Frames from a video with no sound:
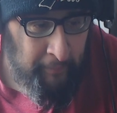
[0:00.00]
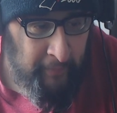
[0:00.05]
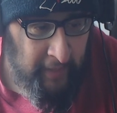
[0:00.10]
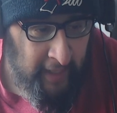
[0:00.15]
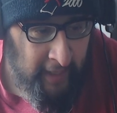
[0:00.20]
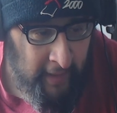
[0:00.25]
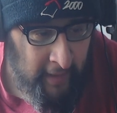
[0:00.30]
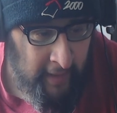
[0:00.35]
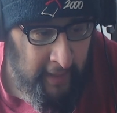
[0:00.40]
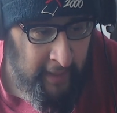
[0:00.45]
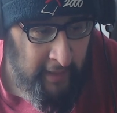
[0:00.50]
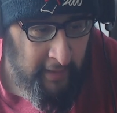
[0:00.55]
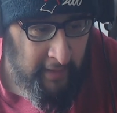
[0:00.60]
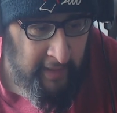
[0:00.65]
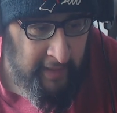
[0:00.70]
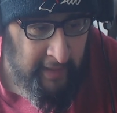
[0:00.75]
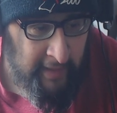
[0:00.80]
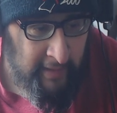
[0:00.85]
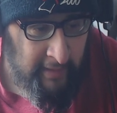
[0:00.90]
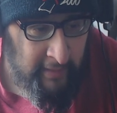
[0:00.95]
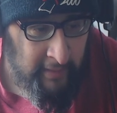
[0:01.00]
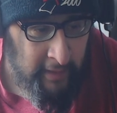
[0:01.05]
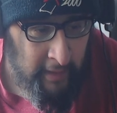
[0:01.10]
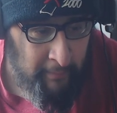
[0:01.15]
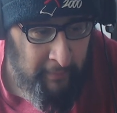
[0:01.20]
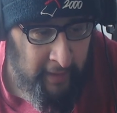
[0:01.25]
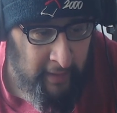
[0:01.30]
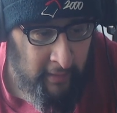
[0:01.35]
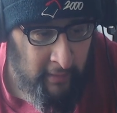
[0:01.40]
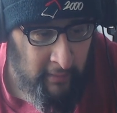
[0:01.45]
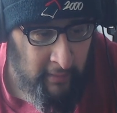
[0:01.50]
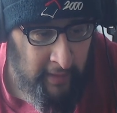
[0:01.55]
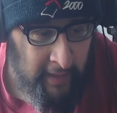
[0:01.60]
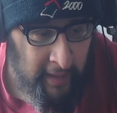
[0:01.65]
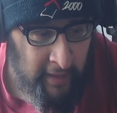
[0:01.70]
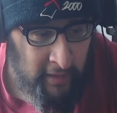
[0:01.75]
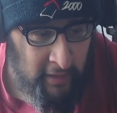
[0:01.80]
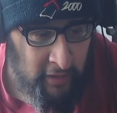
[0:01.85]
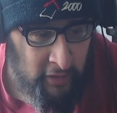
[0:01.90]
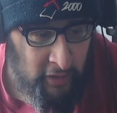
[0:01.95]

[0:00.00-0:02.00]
In Hindi, Tamil, and